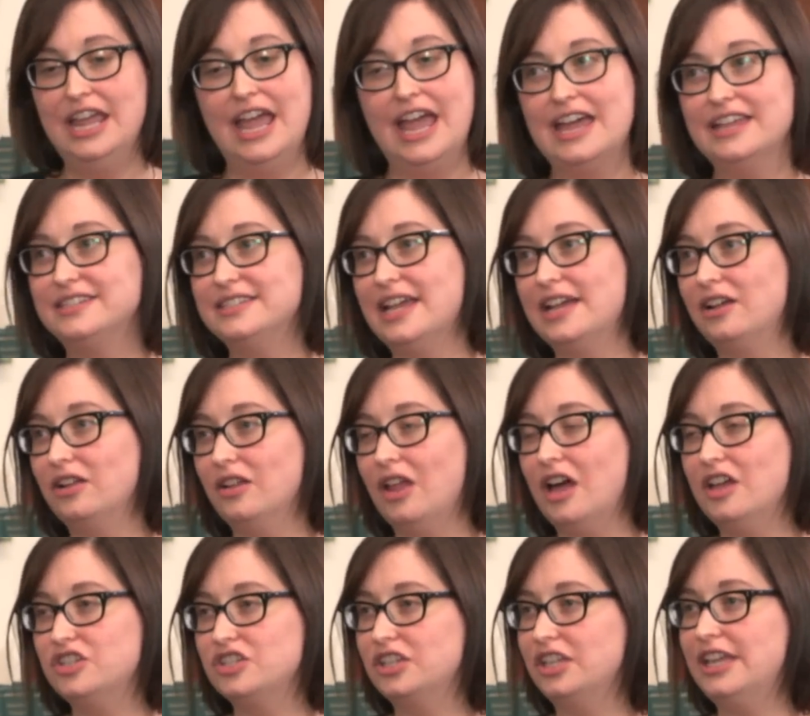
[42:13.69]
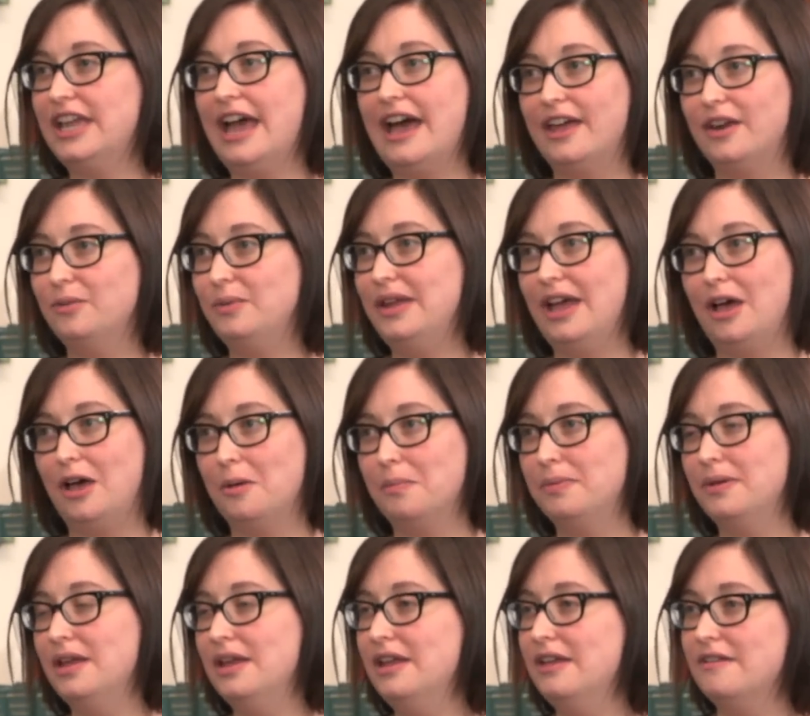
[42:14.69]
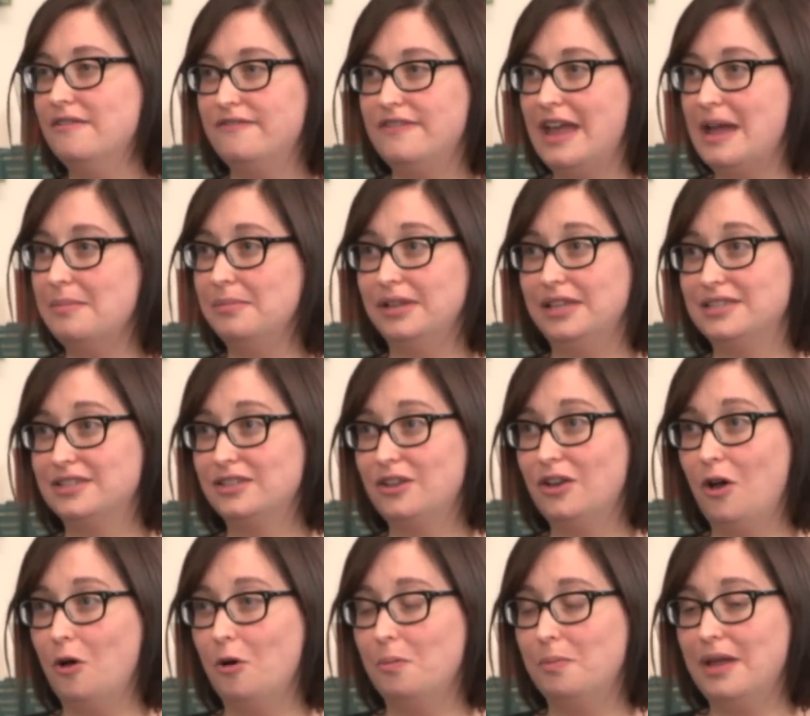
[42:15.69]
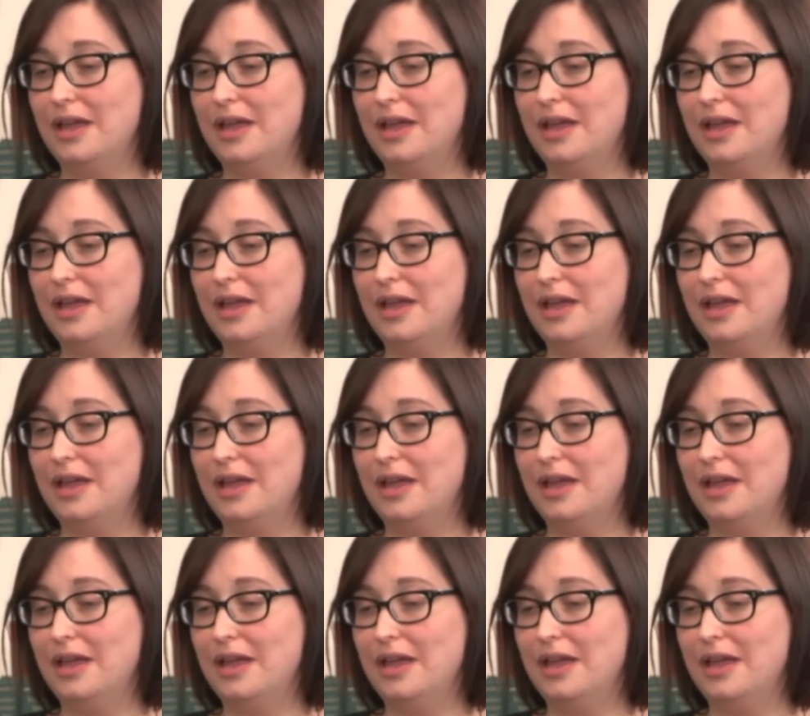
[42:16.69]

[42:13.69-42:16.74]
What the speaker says: And psychologically, how do we help families cope?